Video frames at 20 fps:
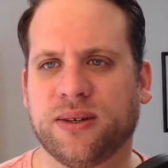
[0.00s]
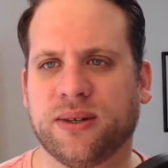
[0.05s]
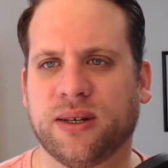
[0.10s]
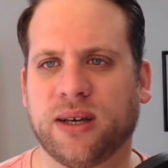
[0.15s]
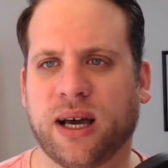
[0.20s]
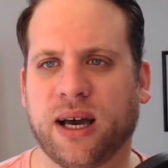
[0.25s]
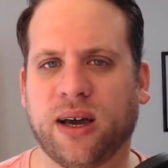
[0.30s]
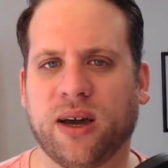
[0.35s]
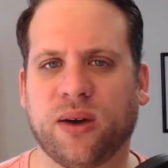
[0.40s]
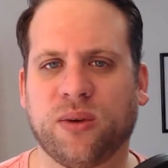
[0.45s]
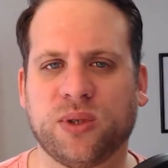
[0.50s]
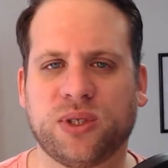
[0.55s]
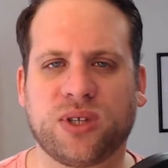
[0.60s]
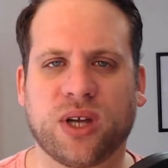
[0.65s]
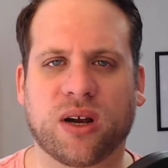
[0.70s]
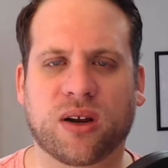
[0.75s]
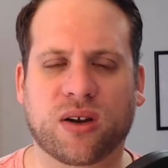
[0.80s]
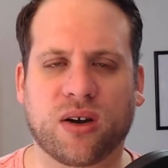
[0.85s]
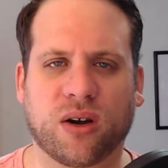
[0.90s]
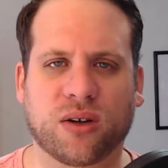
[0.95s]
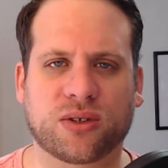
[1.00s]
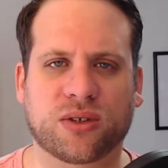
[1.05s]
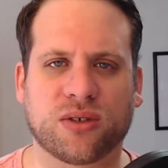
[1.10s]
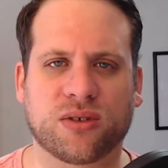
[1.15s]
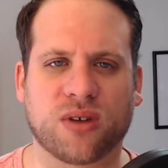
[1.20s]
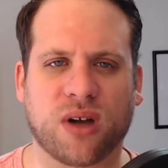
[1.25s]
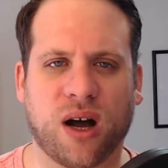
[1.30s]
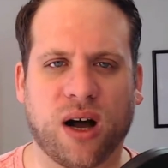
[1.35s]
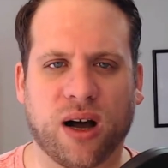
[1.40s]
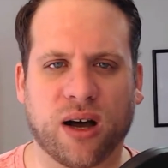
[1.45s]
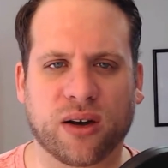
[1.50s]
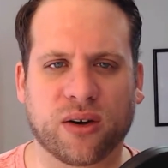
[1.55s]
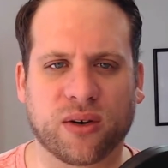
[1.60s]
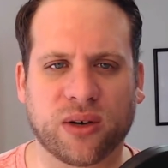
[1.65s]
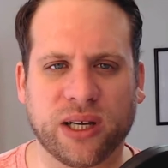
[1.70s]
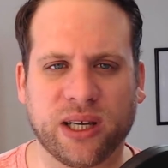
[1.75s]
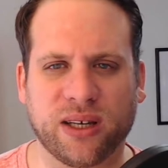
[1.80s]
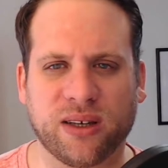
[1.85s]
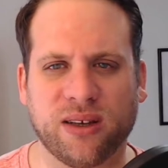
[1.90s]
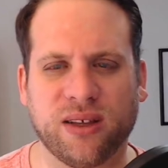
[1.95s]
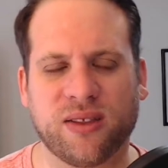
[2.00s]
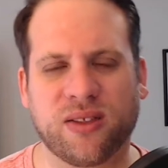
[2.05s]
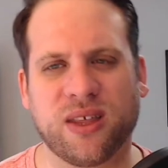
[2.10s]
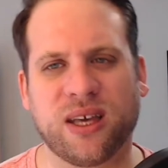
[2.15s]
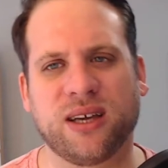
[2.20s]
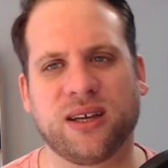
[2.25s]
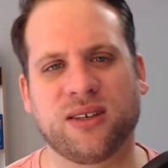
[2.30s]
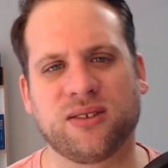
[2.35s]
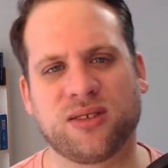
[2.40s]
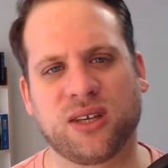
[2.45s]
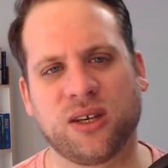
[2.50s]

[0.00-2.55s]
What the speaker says: I would say our culture's honoring things.